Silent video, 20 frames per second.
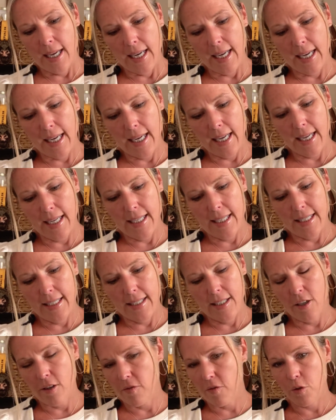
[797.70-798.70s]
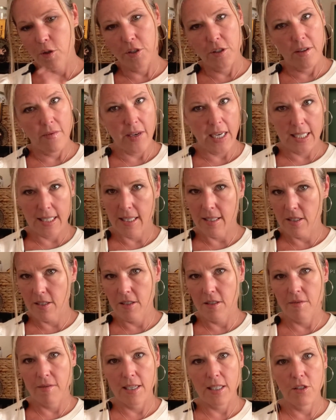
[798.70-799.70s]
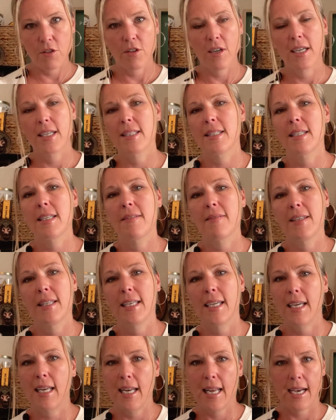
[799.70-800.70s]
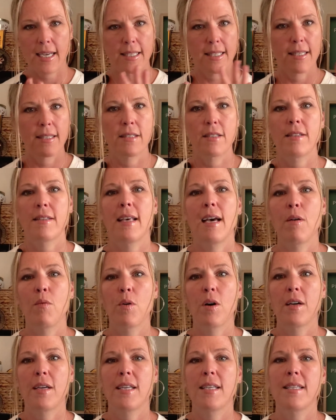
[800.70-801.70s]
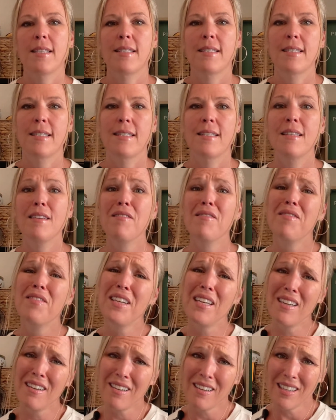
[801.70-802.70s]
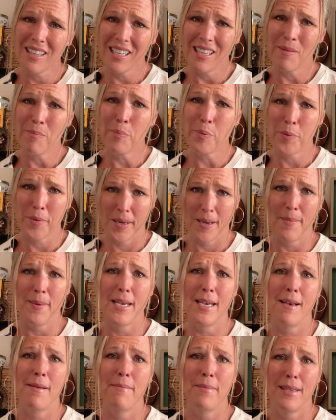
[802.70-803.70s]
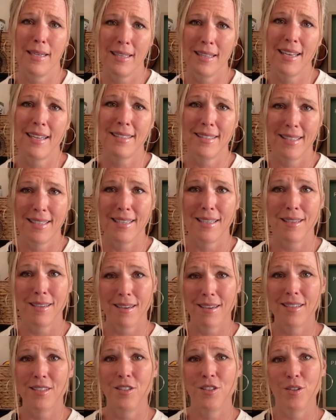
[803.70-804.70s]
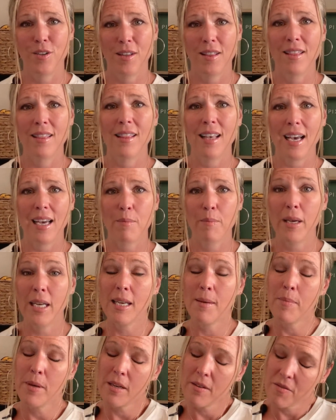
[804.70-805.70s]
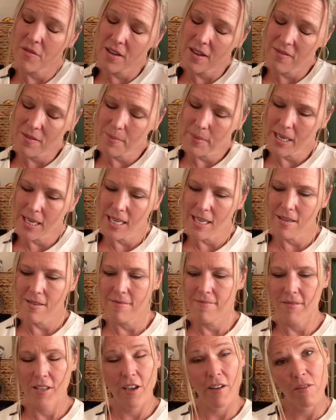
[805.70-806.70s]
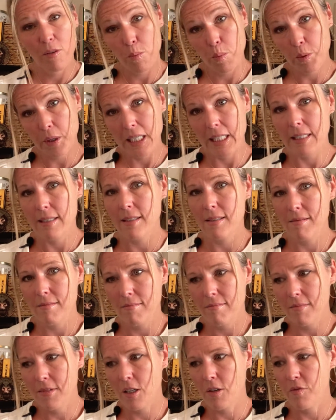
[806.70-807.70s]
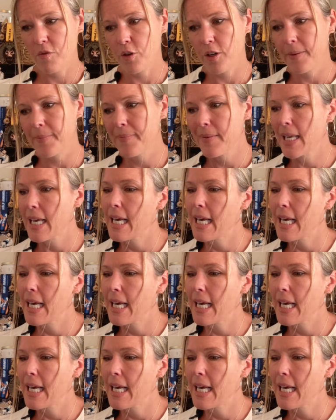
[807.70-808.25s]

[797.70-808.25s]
And, of course, you have access to the restaurants and everything, and access to that walking distance. They're very premium. Like, that's going to cost you a lot of money. But if you have the money, you have the points, go for it.